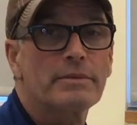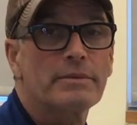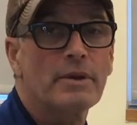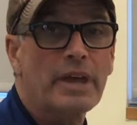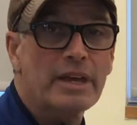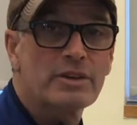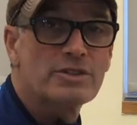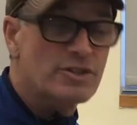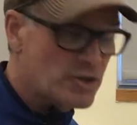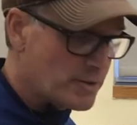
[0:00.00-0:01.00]
Okay, here's
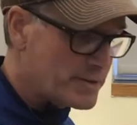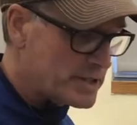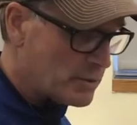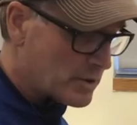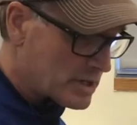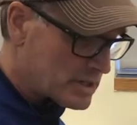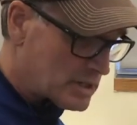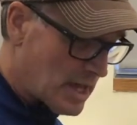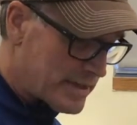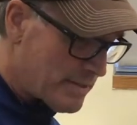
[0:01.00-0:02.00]
the surface that we're going to
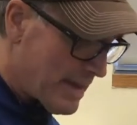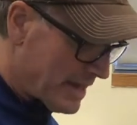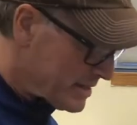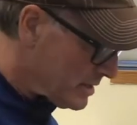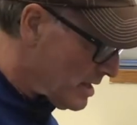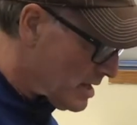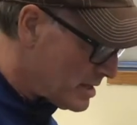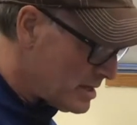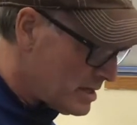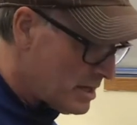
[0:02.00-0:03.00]
slide the mass along.